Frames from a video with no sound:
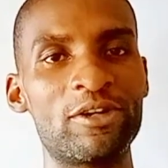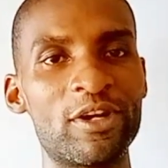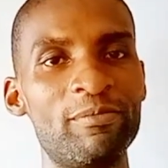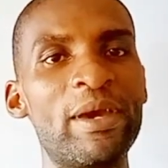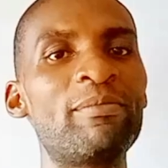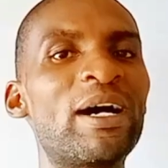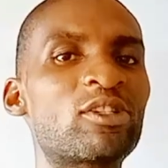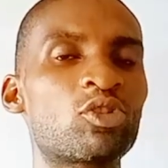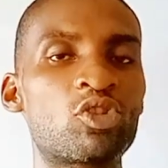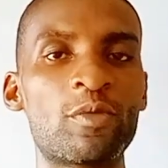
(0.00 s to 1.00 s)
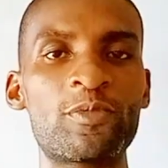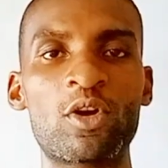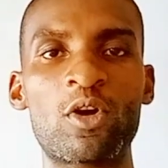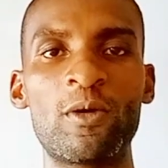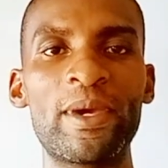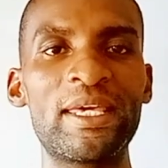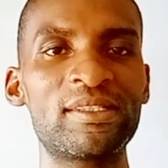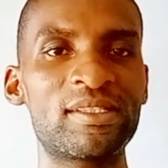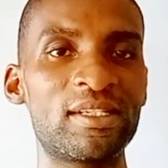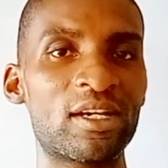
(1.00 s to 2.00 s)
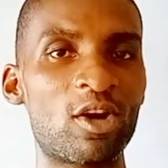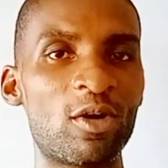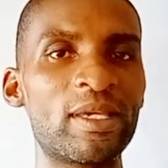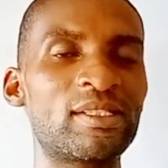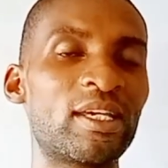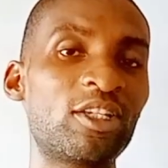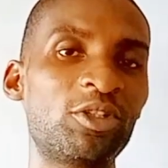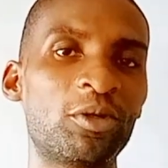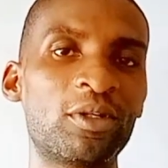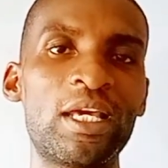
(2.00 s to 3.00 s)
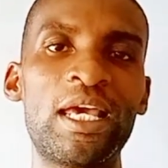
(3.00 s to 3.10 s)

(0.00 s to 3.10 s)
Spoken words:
Remember to drop your comments in the comment section